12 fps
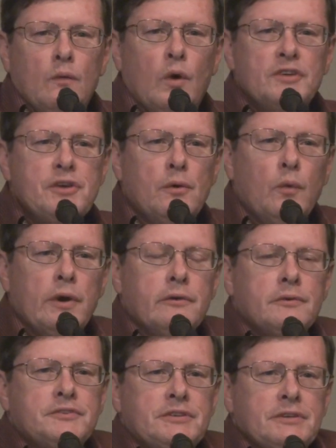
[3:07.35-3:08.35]
Was it
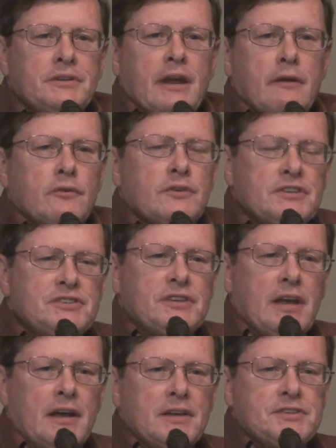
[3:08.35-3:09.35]
weird to ever
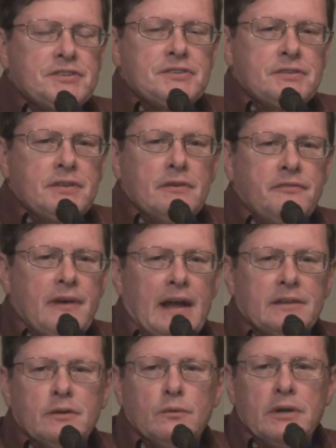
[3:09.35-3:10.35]
discuss the
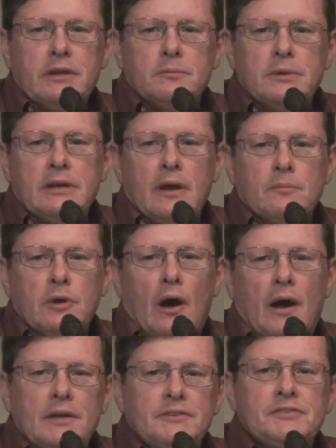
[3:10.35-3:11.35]
fact that we could become
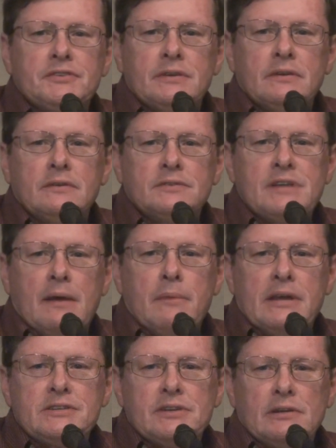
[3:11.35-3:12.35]
gods? Is that
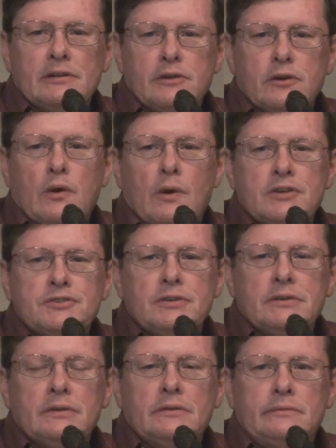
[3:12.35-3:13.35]
basically your
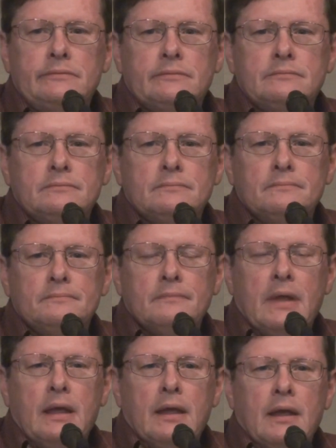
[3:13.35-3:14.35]
question?
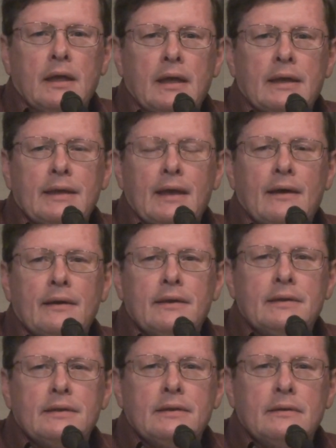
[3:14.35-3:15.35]
yeah,
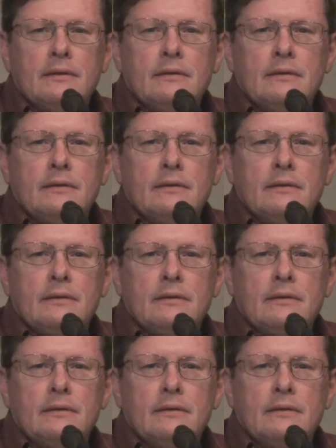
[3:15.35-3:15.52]
yeah